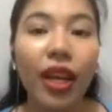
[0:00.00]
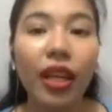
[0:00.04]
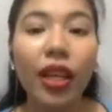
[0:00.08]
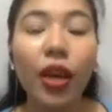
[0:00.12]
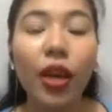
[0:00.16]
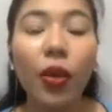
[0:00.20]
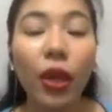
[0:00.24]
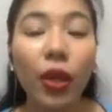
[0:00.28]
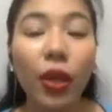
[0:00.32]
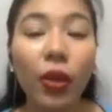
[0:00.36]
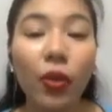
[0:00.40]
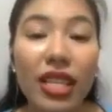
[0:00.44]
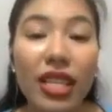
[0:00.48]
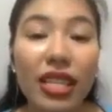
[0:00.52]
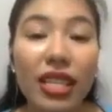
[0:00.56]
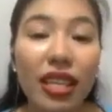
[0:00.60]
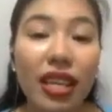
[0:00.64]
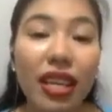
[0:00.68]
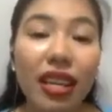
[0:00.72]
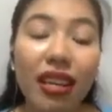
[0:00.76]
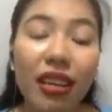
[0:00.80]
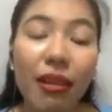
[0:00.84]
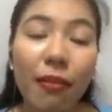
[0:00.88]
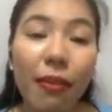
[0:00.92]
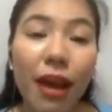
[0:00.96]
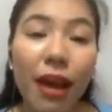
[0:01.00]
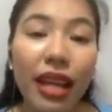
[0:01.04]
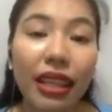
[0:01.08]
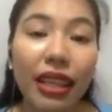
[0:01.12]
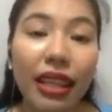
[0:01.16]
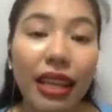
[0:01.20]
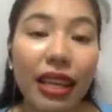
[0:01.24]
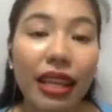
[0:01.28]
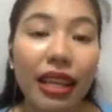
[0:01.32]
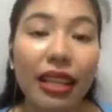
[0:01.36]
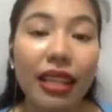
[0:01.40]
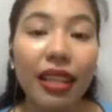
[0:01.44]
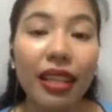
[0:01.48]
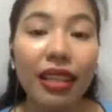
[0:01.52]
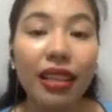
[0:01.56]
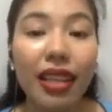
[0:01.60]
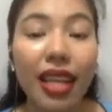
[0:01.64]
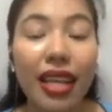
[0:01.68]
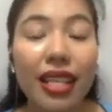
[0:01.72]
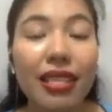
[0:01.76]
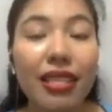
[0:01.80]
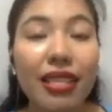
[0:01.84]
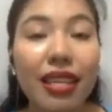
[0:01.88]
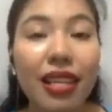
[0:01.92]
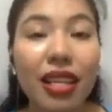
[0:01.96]
Now, when we say grammatical and
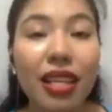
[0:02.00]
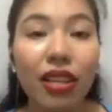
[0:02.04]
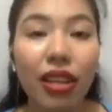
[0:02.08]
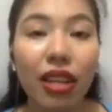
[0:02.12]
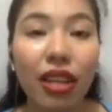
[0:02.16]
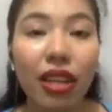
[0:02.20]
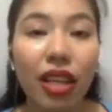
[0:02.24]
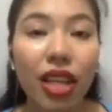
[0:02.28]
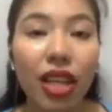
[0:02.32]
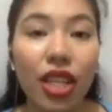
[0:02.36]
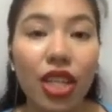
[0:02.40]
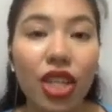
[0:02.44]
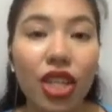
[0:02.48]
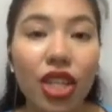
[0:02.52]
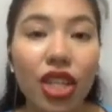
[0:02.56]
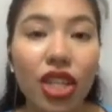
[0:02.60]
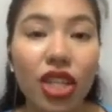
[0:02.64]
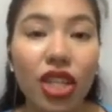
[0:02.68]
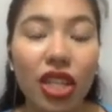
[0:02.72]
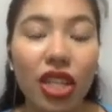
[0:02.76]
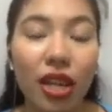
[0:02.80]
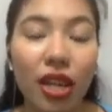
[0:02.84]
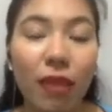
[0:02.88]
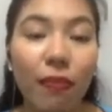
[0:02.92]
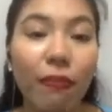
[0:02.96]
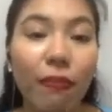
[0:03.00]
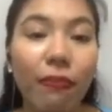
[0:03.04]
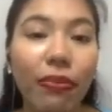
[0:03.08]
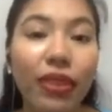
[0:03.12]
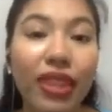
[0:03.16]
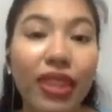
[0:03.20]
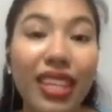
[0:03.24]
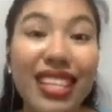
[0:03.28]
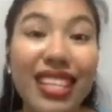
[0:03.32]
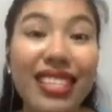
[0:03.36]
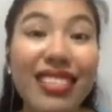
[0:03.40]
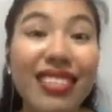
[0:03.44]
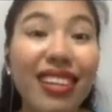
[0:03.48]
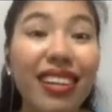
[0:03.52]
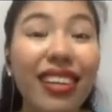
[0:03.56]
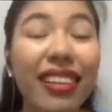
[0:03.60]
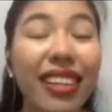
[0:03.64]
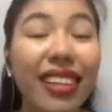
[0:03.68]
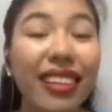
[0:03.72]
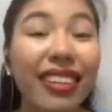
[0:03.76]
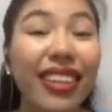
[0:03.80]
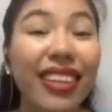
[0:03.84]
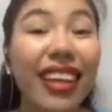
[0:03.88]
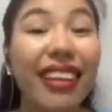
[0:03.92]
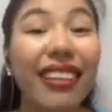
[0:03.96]
lexical relationship, these are
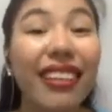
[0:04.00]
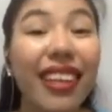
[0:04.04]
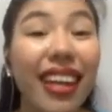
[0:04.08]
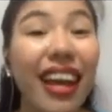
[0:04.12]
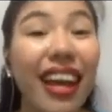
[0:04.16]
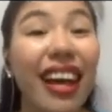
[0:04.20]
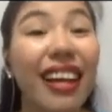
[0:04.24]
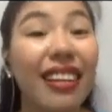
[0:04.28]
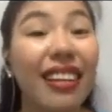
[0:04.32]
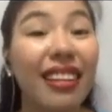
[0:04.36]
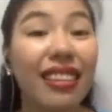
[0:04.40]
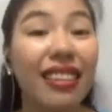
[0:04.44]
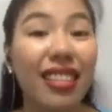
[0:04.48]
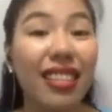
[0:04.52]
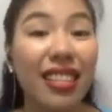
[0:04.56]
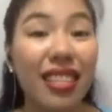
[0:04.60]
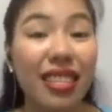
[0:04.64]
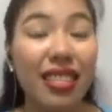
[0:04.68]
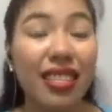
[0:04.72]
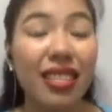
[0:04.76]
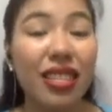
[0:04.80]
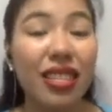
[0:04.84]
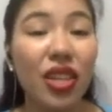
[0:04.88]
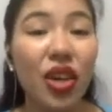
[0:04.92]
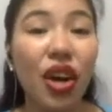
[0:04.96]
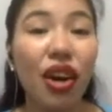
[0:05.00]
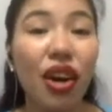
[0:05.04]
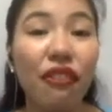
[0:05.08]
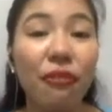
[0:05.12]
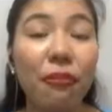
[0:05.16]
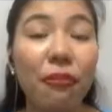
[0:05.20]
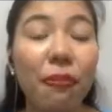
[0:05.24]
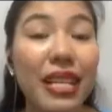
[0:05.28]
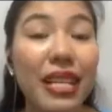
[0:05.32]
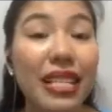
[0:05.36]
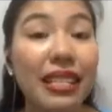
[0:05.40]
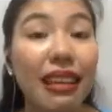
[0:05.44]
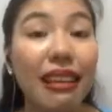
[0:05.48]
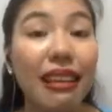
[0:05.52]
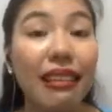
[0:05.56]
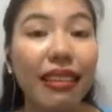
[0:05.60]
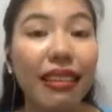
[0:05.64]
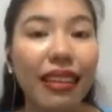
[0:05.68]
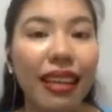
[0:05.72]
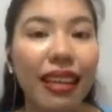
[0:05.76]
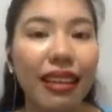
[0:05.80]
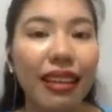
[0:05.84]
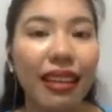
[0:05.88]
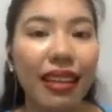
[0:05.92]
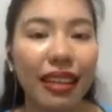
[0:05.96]
the technicalities of
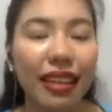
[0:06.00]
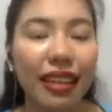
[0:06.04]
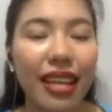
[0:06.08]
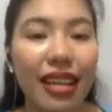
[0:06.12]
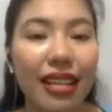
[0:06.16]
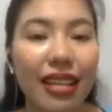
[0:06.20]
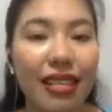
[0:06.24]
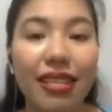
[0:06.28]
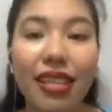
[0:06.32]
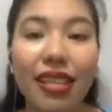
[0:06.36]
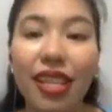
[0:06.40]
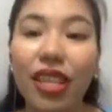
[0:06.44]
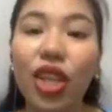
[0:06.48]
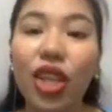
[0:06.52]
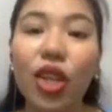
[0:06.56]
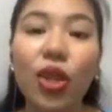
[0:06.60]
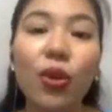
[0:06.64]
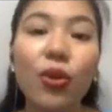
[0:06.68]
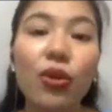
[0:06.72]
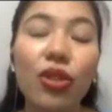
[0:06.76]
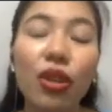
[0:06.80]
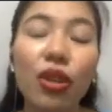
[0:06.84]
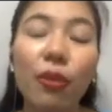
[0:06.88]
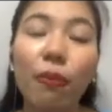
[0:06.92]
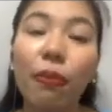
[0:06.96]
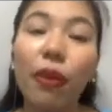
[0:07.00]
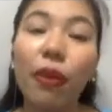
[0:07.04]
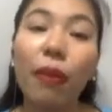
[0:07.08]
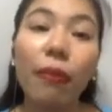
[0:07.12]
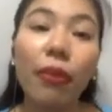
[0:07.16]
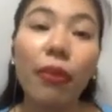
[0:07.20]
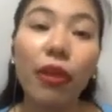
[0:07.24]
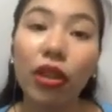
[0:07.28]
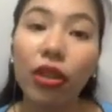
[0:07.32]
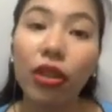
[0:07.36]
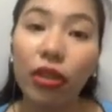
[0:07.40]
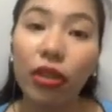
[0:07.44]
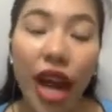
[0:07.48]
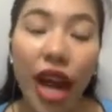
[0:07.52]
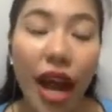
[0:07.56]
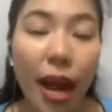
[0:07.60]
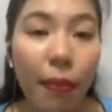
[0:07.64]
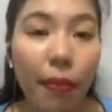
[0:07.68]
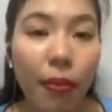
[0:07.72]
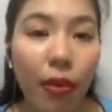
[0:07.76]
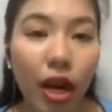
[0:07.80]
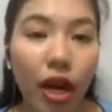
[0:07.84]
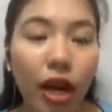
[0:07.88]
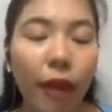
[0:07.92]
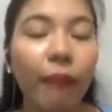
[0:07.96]
presenting the text. Did you use the proper
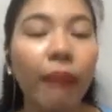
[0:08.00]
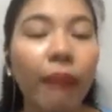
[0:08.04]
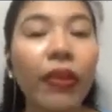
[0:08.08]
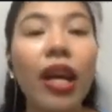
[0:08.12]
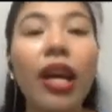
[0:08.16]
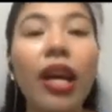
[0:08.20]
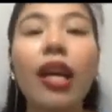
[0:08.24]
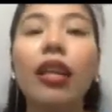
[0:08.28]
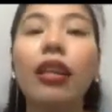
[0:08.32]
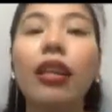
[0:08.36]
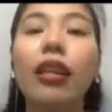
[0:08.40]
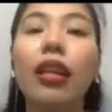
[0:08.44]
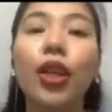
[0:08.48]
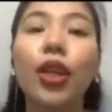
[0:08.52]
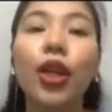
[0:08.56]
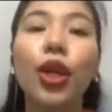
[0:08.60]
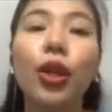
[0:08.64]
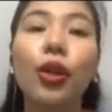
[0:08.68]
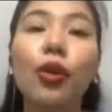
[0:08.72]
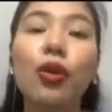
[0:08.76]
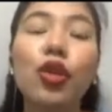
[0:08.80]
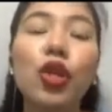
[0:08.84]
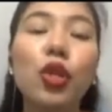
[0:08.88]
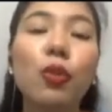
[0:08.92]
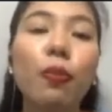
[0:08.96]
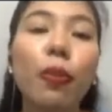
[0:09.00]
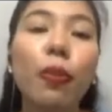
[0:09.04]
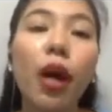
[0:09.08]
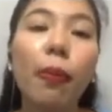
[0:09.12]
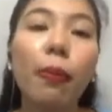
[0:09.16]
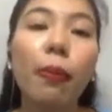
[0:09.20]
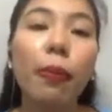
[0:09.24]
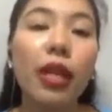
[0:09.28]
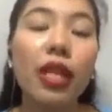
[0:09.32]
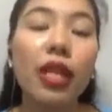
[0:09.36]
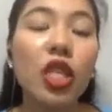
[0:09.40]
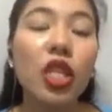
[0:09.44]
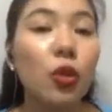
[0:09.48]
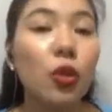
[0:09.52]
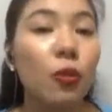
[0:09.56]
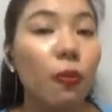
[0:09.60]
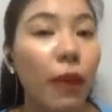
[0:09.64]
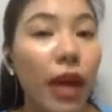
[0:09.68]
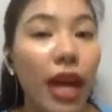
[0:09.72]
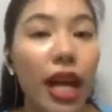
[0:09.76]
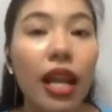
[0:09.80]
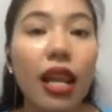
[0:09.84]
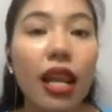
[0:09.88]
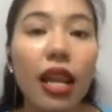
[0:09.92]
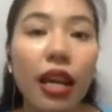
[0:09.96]
grammar? Did you use proper
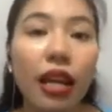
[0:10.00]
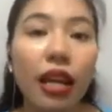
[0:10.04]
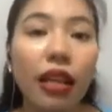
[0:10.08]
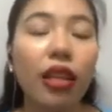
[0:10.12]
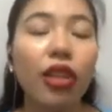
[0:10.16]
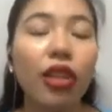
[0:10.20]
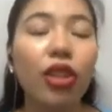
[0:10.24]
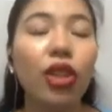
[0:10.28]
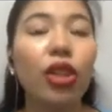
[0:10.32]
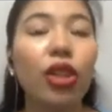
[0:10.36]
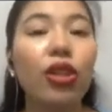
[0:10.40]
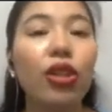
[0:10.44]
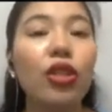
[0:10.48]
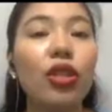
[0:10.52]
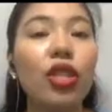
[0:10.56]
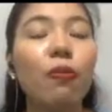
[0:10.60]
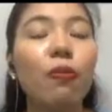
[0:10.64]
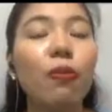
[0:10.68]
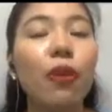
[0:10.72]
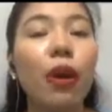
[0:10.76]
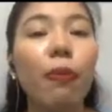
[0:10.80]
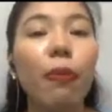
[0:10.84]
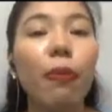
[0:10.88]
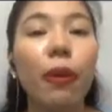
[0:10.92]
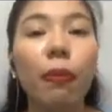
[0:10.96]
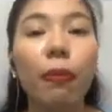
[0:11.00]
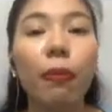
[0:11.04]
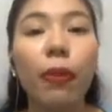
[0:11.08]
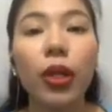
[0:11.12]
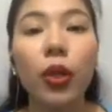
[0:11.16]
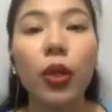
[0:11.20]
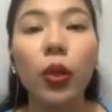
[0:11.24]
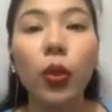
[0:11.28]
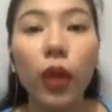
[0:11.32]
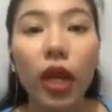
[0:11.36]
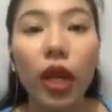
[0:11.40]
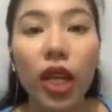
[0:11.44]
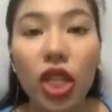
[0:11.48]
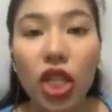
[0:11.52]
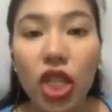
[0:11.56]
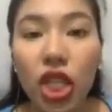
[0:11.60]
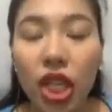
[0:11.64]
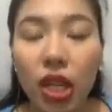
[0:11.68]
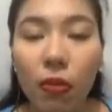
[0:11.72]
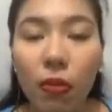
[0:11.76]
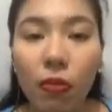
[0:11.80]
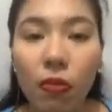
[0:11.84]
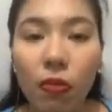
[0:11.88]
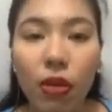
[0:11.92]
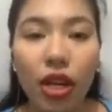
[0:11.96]
spelling? Did you use proper
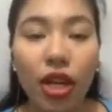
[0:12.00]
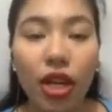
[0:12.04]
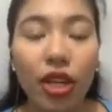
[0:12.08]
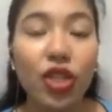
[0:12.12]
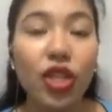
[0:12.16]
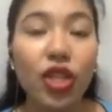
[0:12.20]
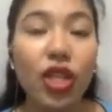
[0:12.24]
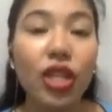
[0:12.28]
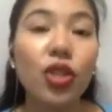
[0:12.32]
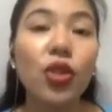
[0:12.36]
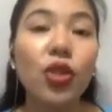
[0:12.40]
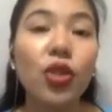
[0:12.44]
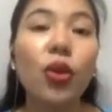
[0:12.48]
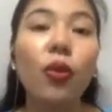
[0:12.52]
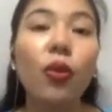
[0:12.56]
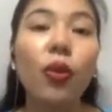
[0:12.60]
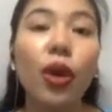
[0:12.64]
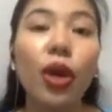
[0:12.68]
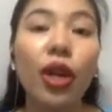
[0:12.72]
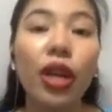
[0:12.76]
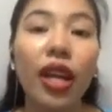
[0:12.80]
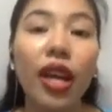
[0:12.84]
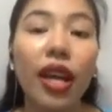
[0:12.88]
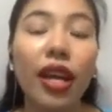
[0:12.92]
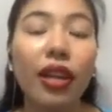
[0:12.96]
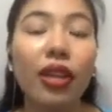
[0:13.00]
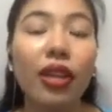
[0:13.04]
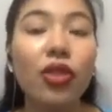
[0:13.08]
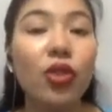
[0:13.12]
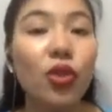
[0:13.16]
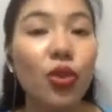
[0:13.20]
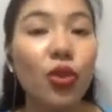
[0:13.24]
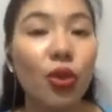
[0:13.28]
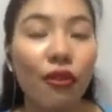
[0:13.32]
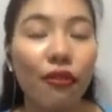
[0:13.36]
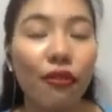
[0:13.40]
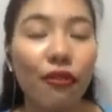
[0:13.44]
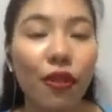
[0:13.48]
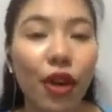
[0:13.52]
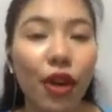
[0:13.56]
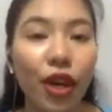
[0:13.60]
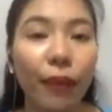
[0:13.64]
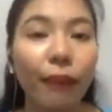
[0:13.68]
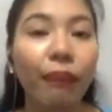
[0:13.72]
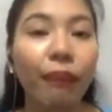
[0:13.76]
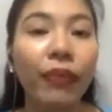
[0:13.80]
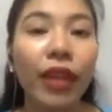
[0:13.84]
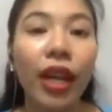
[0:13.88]
punctuation marks? And so on and so forth.